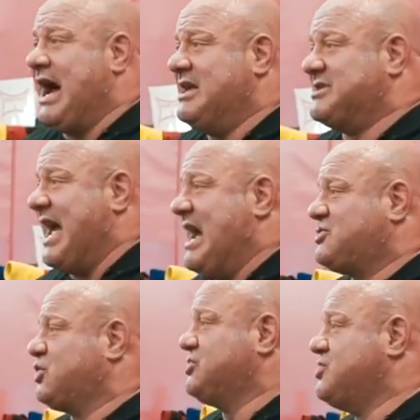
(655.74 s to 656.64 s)
guys,
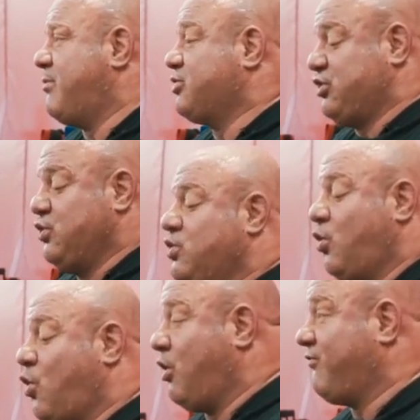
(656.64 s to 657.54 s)
Ashley's number two
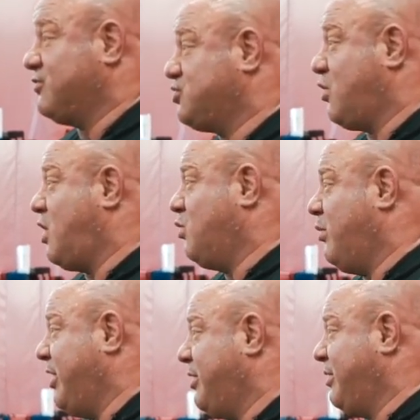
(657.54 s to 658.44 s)
in the world for strong
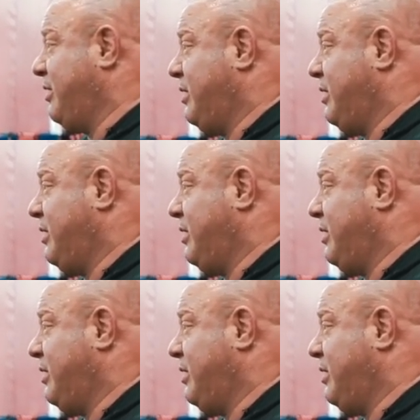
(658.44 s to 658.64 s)
woman.